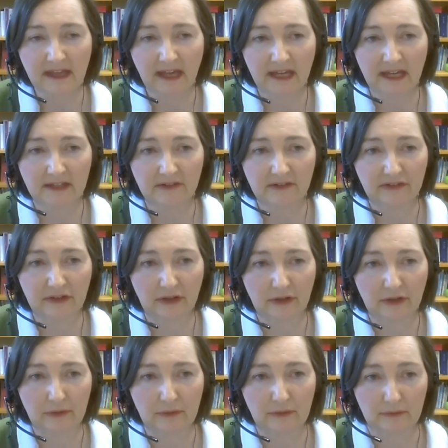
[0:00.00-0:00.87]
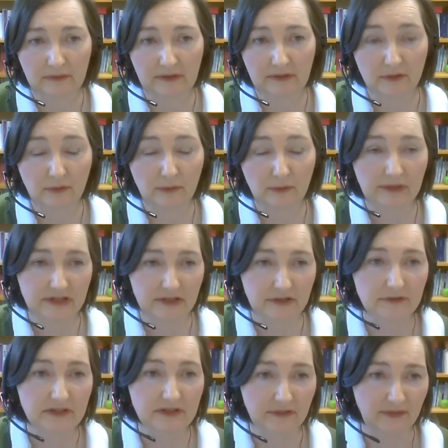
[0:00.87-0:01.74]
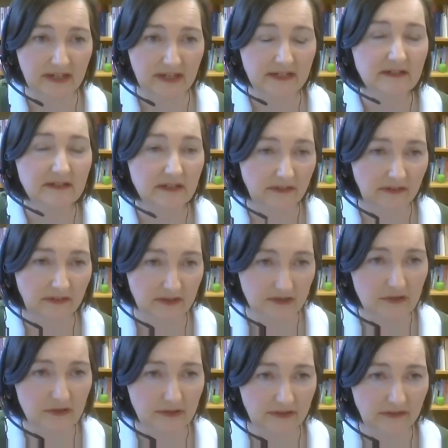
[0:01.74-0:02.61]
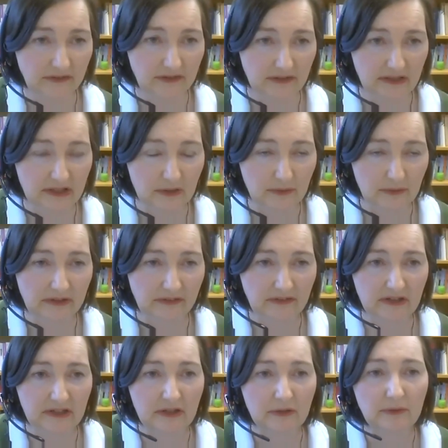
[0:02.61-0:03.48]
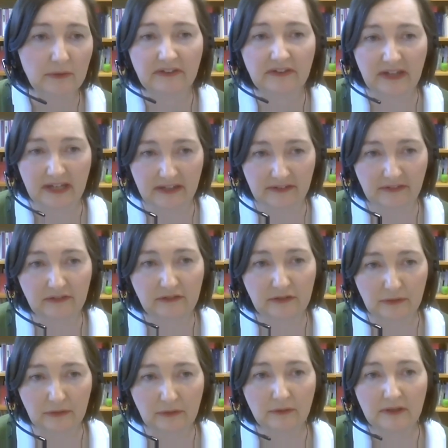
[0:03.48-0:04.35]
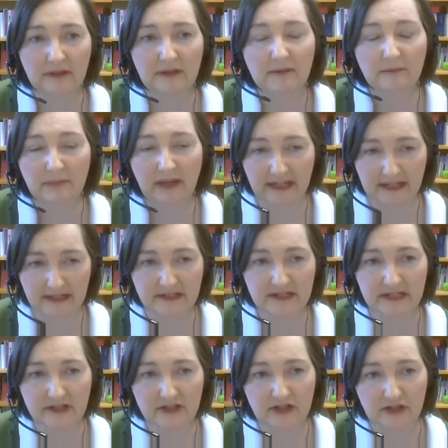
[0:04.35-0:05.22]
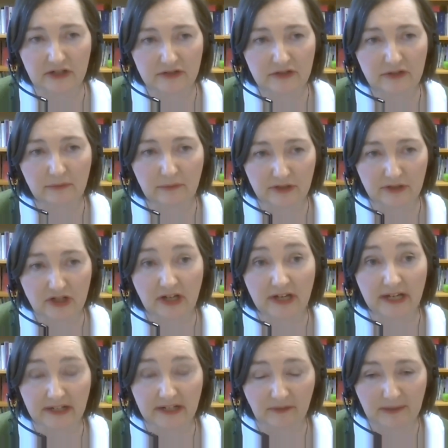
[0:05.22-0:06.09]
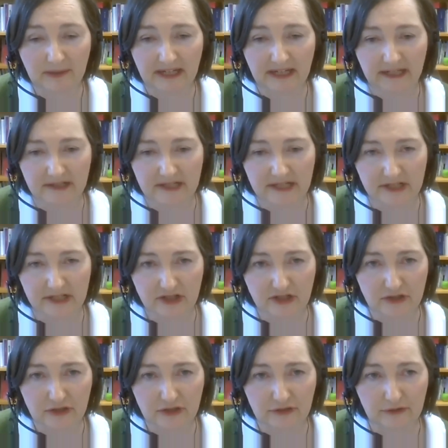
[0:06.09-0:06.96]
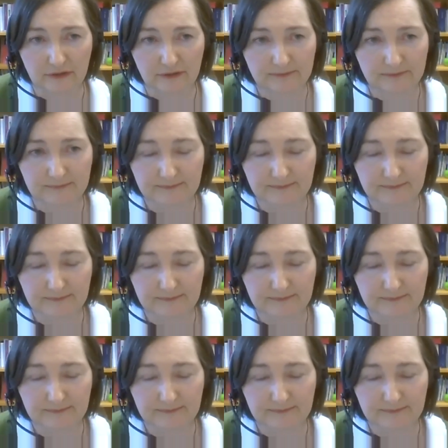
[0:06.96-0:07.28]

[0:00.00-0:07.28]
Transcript: And so, in order to defend its interests in the US, the US has to pay attention to what China is paying attention to.